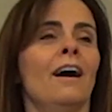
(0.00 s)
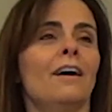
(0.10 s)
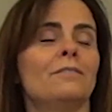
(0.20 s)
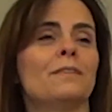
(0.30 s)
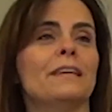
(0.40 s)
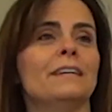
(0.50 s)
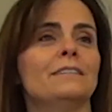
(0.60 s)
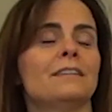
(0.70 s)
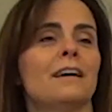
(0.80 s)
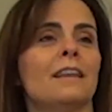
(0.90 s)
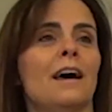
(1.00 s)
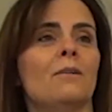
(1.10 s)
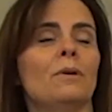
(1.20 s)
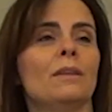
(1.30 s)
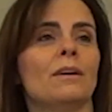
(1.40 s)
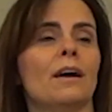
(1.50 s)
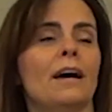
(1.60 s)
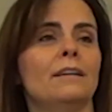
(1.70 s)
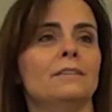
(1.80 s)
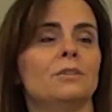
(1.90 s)
of things that we look
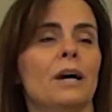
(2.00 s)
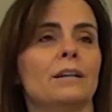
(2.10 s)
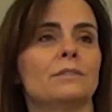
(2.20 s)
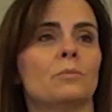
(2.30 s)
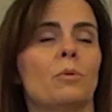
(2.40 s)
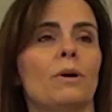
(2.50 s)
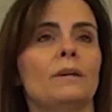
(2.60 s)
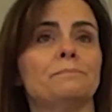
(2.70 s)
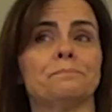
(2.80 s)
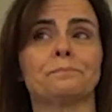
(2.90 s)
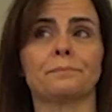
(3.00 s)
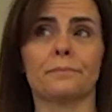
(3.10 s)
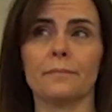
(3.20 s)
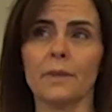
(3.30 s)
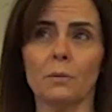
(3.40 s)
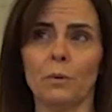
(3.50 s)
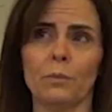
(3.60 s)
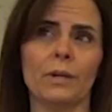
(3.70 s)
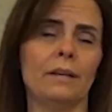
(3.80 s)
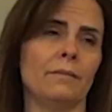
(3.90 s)
at and try to support. We're
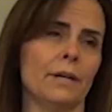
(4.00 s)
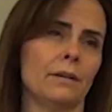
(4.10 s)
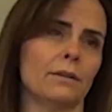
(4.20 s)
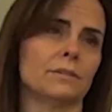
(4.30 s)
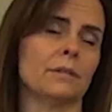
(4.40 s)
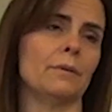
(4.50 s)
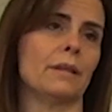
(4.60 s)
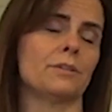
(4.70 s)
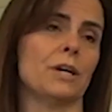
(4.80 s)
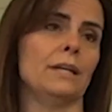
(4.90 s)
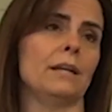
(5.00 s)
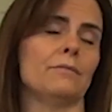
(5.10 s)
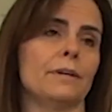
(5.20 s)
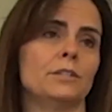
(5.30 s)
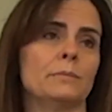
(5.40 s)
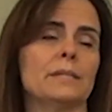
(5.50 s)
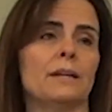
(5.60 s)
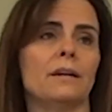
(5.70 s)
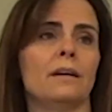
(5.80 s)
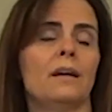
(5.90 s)
working very closely with Dryden Native Friendship
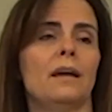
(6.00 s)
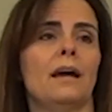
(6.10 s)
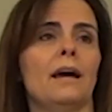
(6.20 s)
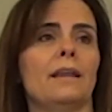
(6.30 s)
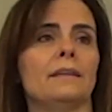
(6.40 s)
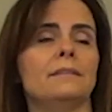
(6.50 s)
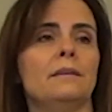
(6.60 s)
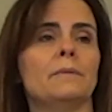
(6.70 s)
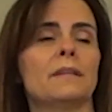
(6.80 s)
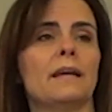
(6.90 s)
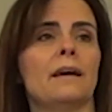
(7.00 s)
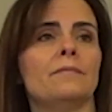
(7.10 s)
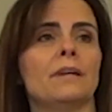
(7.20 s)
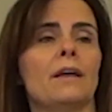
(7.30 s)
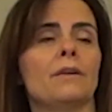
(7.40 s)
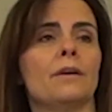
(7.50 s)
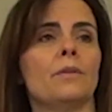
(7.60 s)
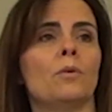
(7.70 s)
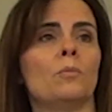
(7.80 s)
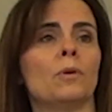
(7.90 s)
Center and the team that they have together on the
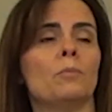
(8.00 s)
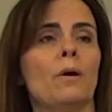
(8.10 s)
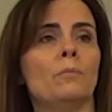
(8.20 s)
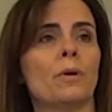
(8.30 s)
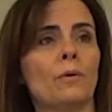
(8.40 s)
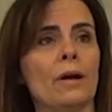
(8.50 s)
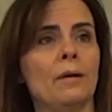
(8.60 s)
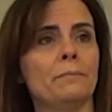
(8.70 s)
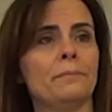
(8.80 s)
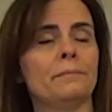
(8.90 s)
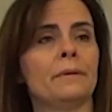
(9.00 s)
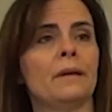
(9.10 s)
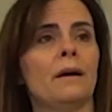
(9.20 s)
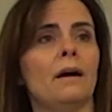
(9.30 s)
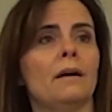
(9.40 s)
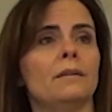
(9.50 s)
Homeward Bound program uh,